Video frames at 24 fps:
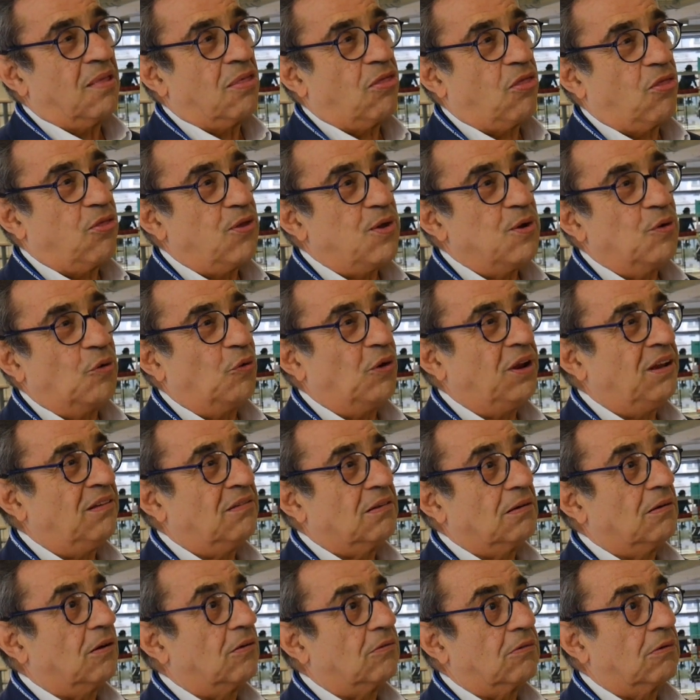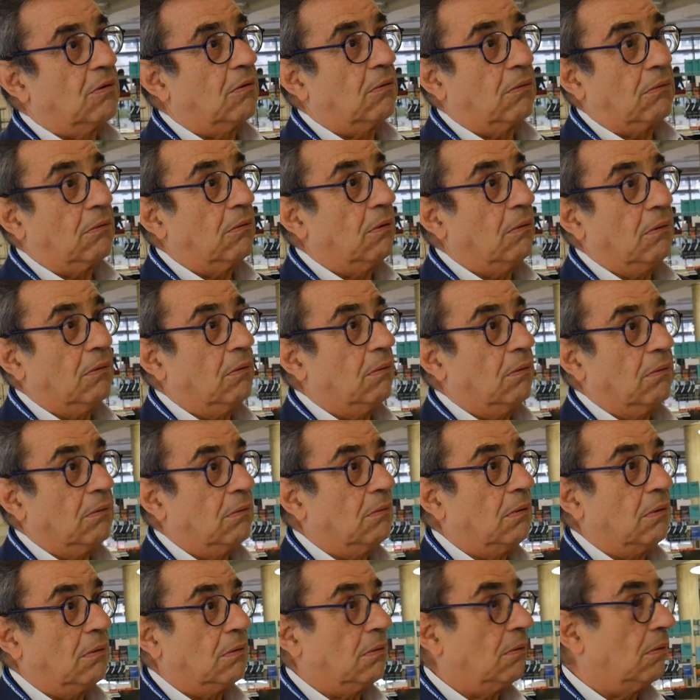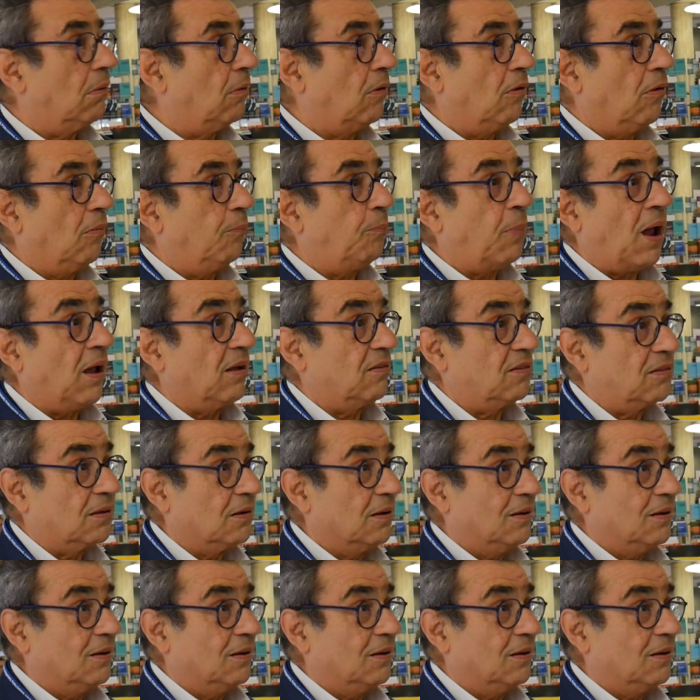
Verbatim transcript: theories that are, uh, are past